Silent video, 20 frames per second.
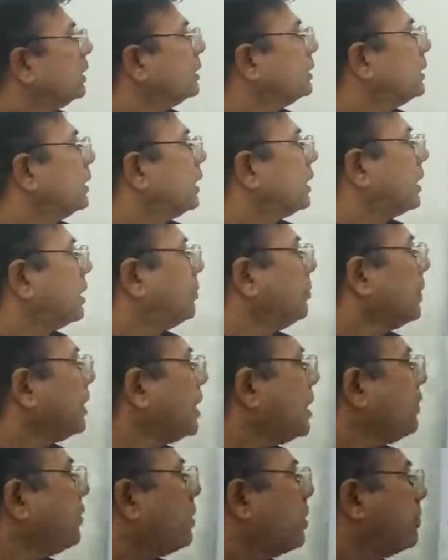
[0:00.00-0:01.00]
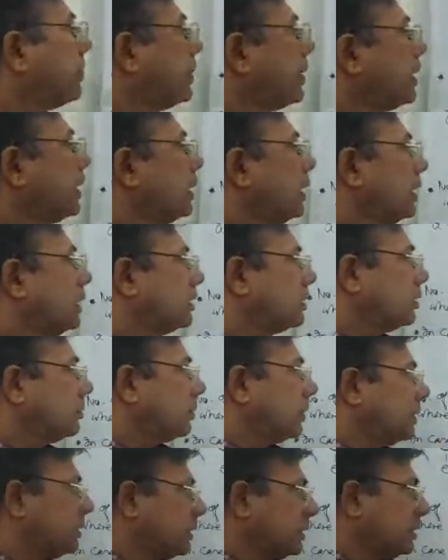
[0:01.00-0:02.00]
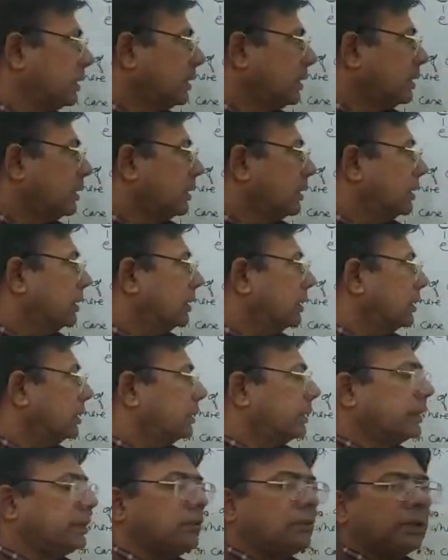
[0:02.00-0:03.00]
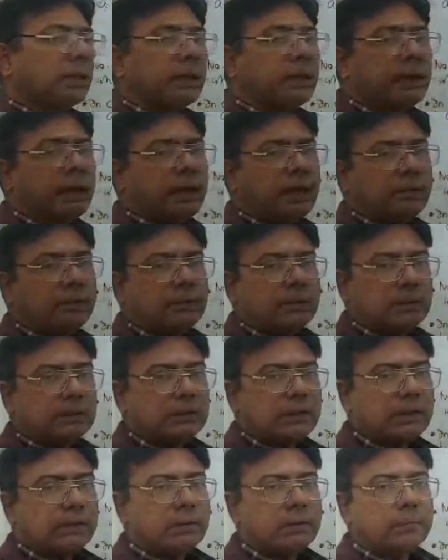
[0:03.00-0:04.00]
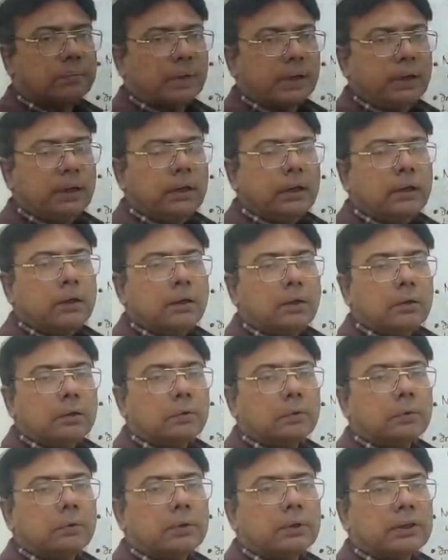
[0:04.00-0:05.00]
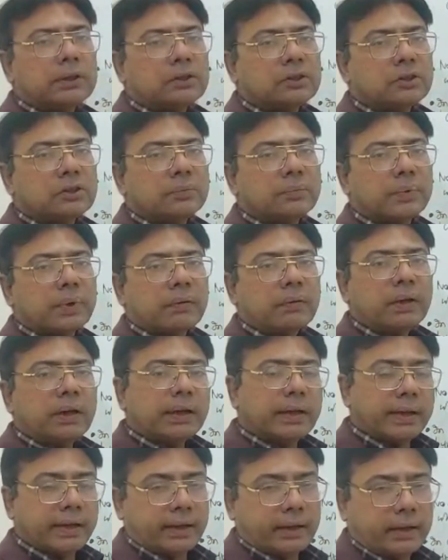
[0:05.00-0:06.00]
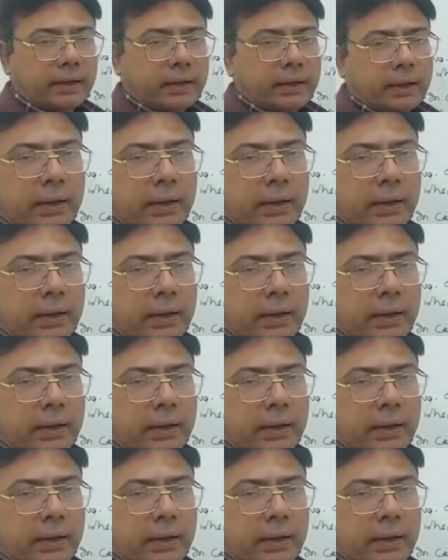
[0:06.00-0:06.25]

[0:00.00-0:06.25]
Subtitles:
the number of optical isomers that you can have is given by 2 raised to the power n,